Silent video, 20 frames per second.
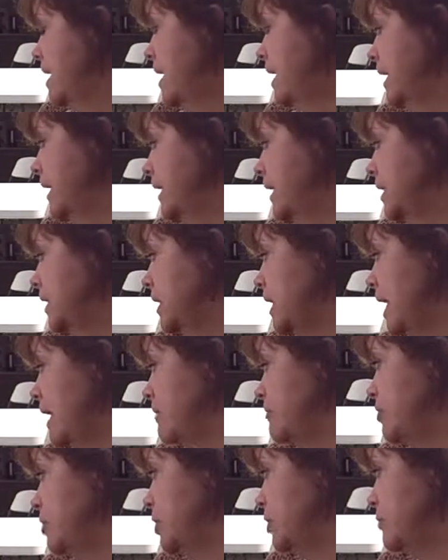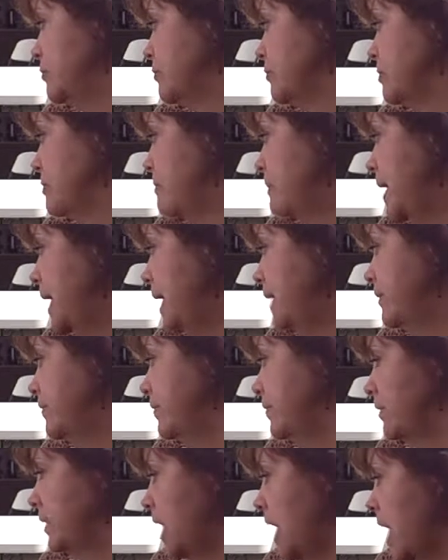It can allow children to paint
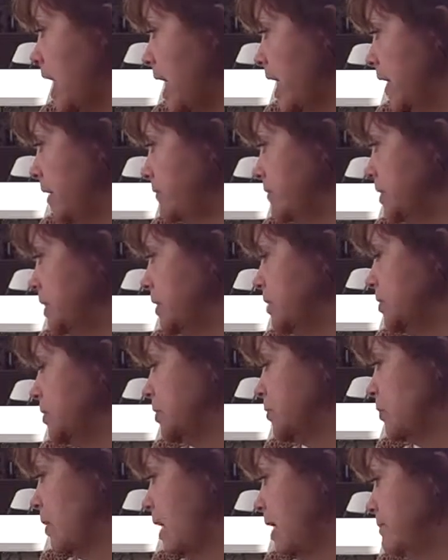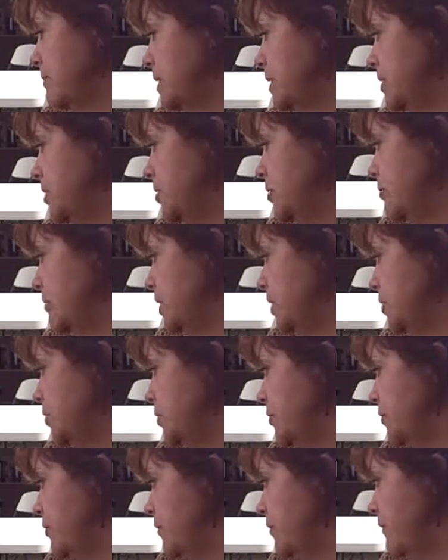their lives and describe a
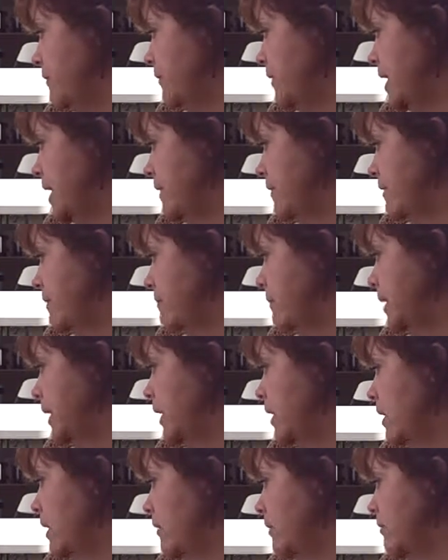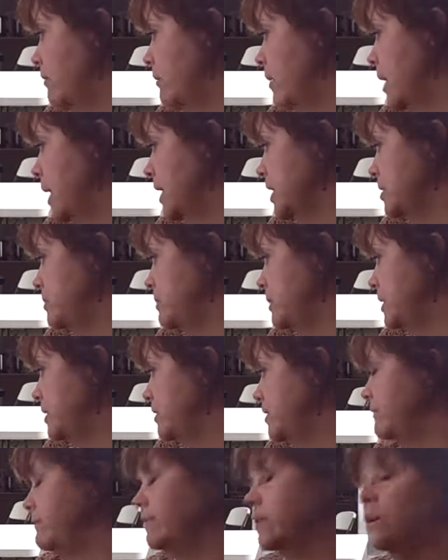situation or event that might otherwise be
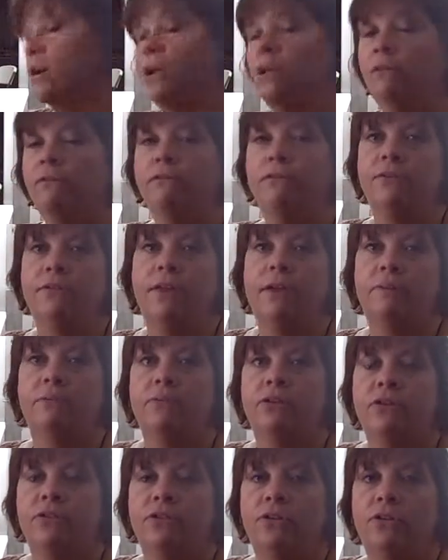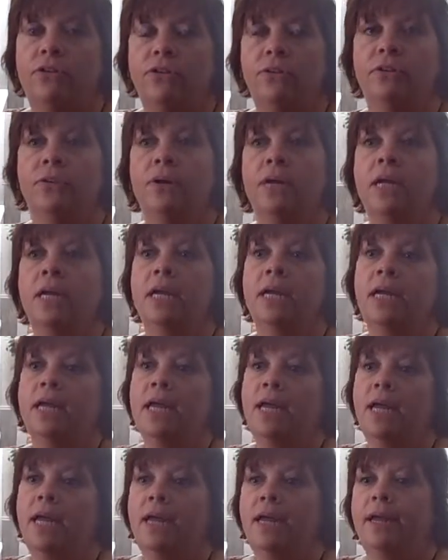difficult for them to do.
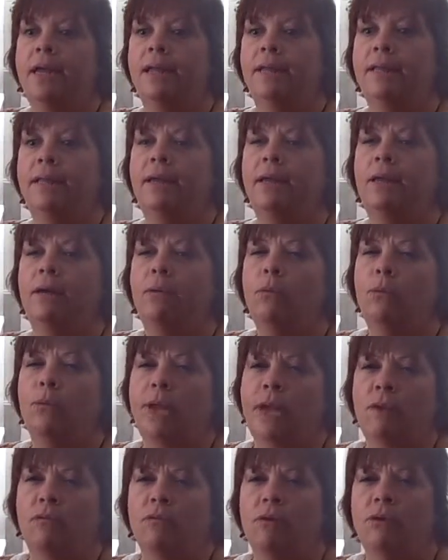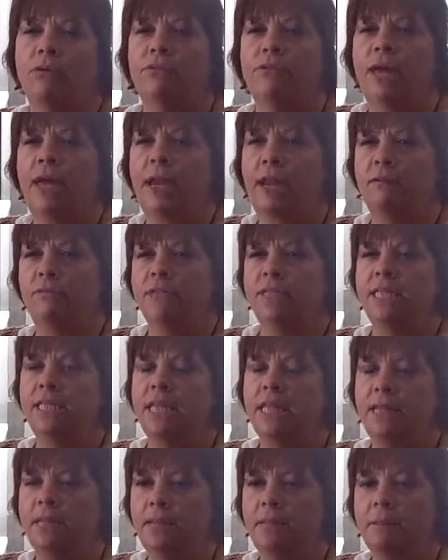And when I wrote that, I was
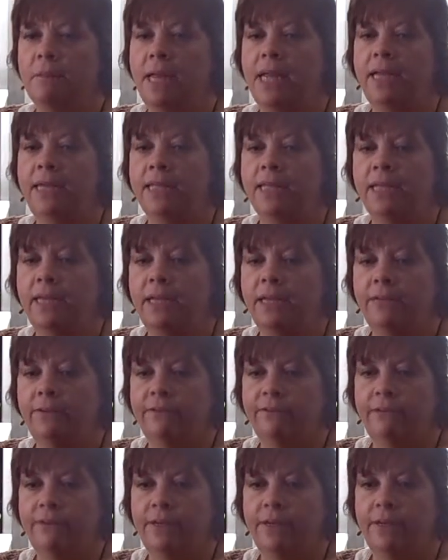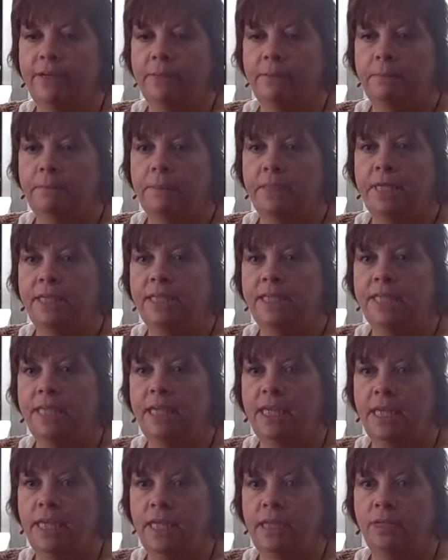thinking mainly of a
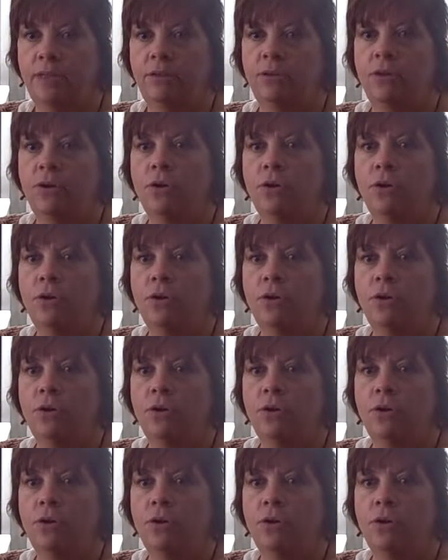teen